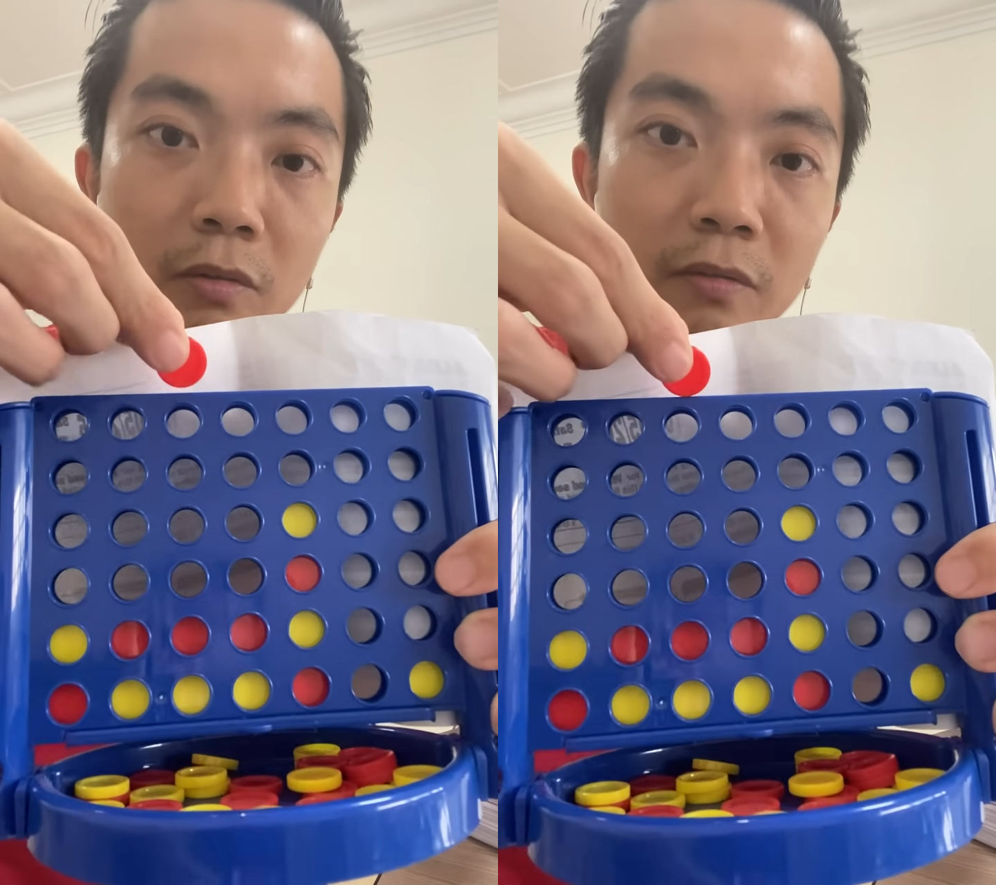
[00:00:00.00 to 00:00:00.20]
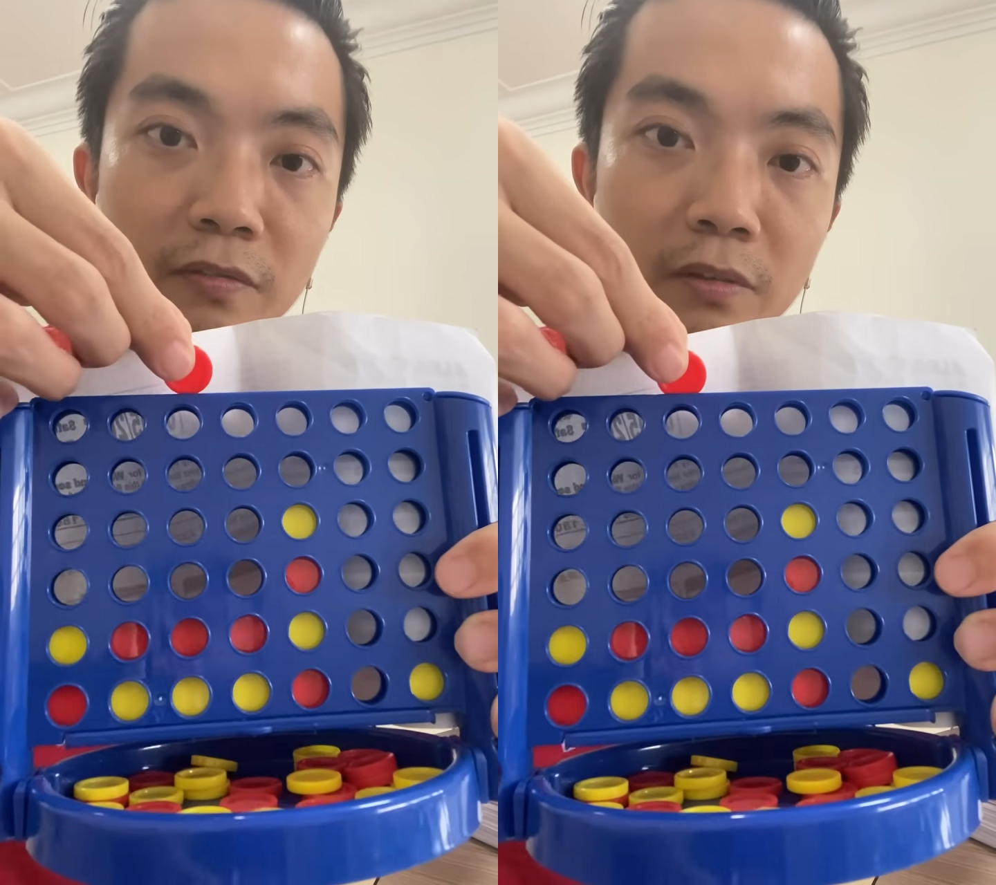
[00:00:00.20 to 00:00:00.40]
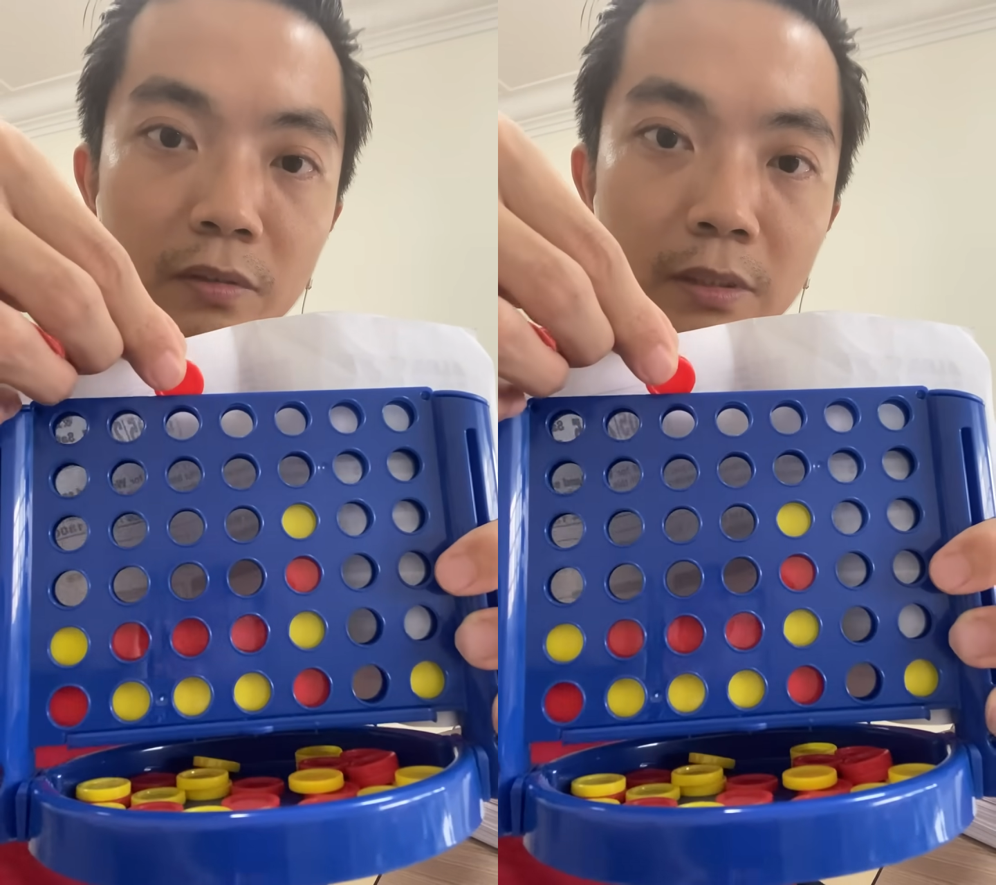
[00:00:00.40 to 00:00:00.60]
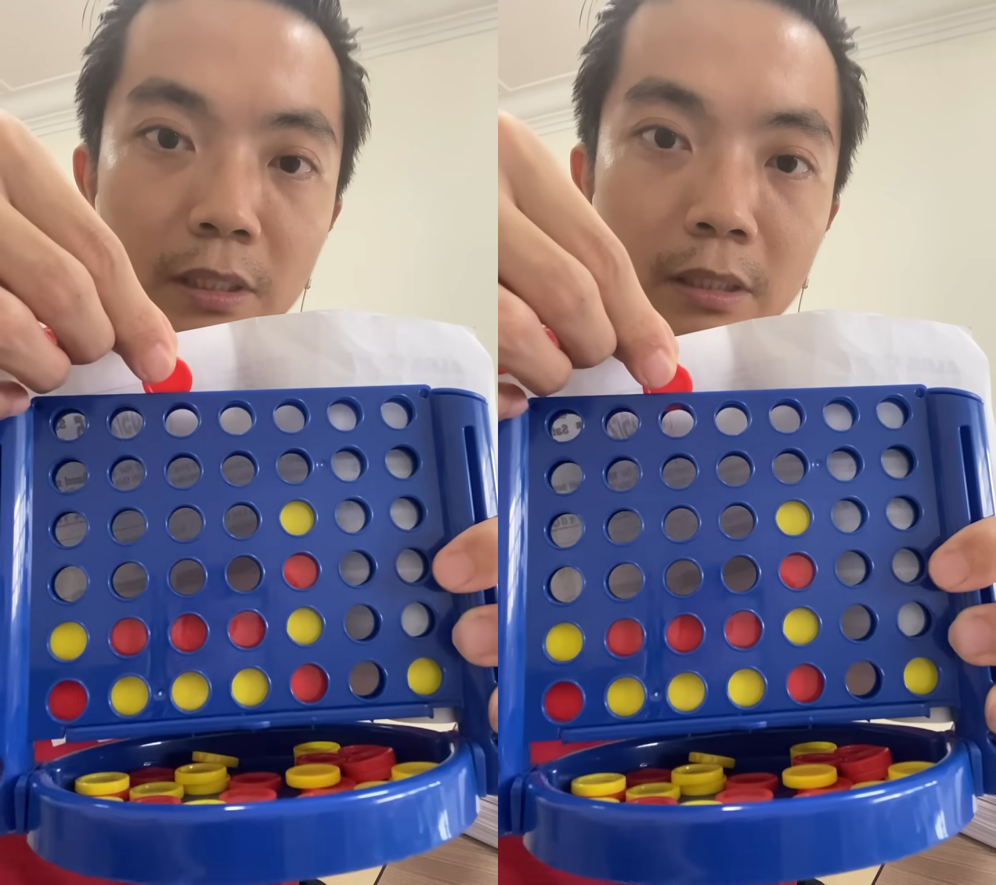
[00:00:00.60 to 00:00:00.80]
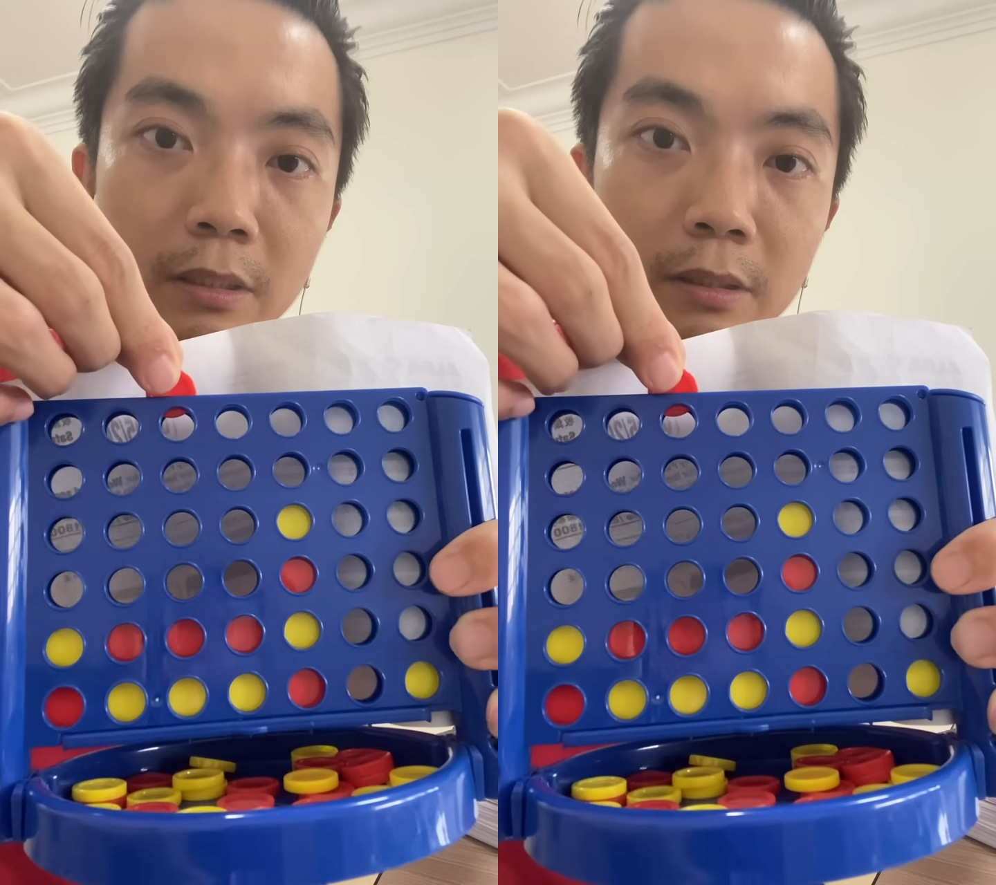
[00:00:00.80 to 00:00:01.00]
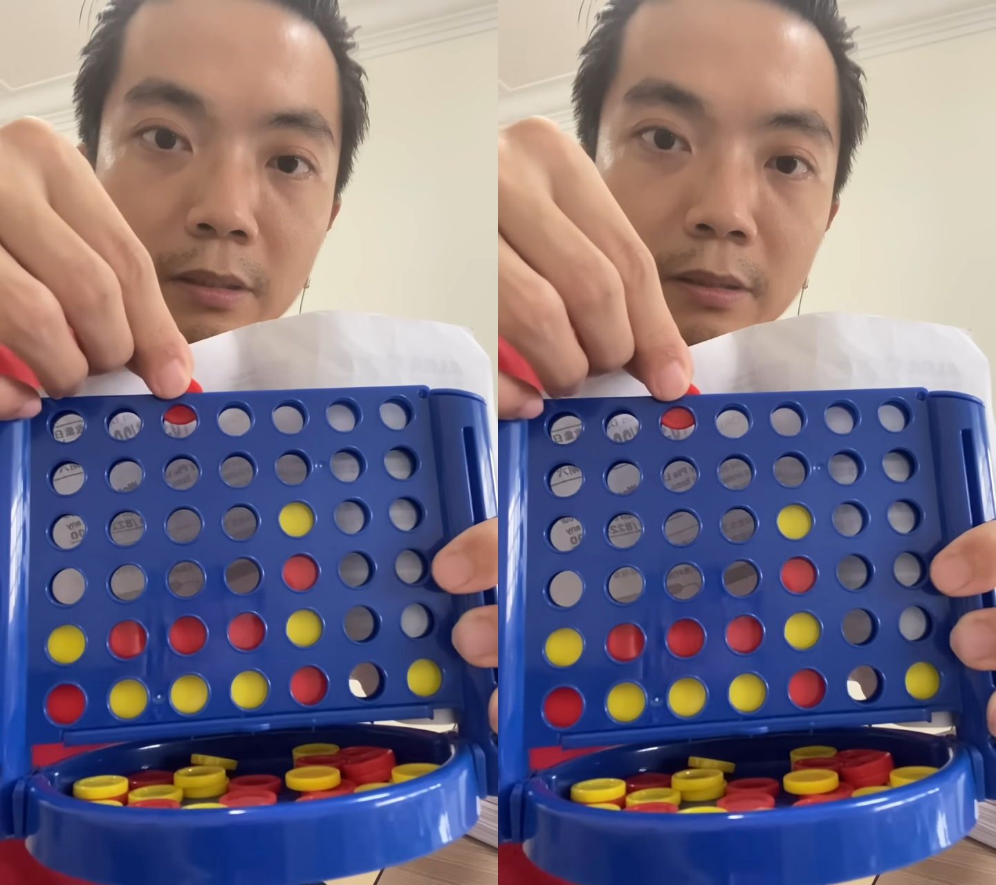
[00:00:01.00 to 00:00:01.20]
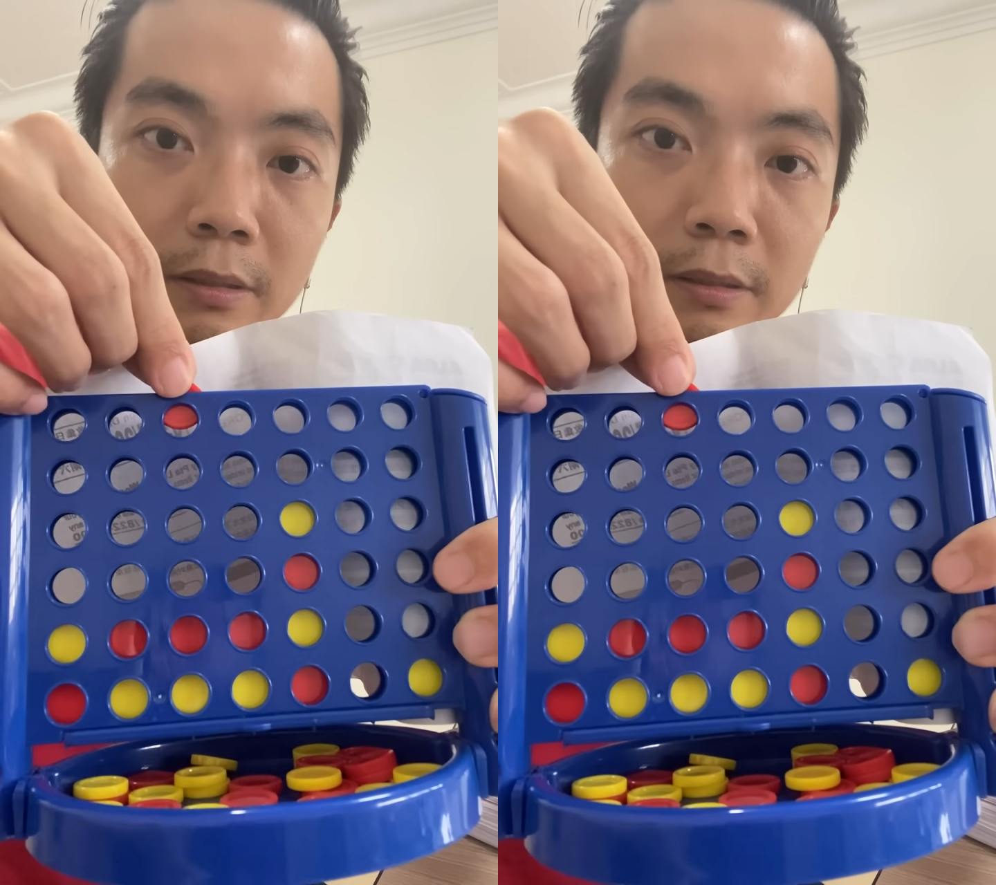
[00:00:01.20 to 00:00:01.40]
over here.